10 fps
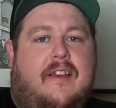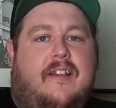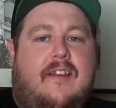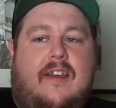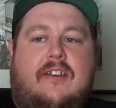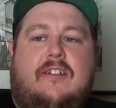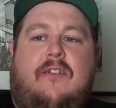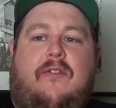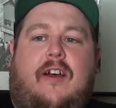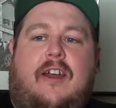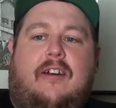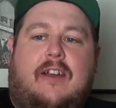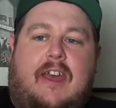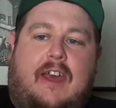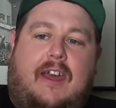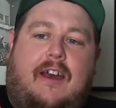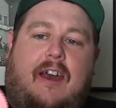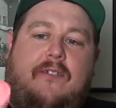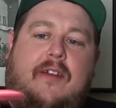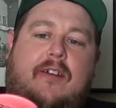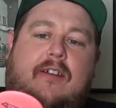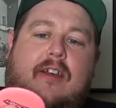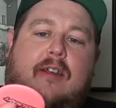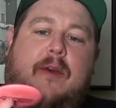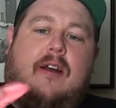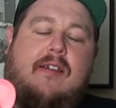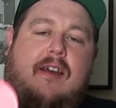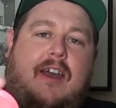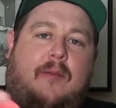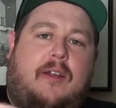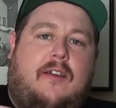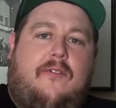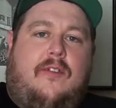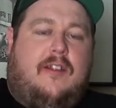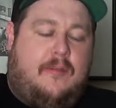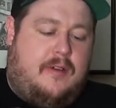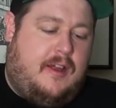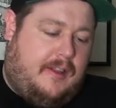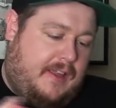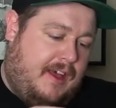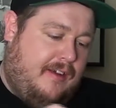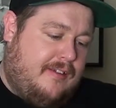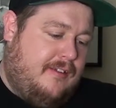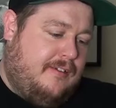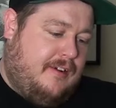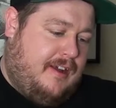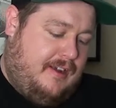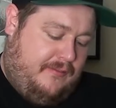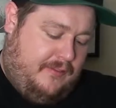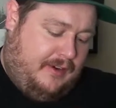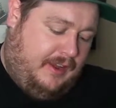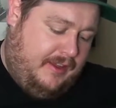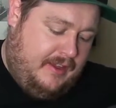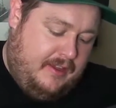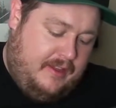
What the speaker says: These actually fly okay. I've never taken them outside, but I've flicked them around in the house, and those are kind of funny.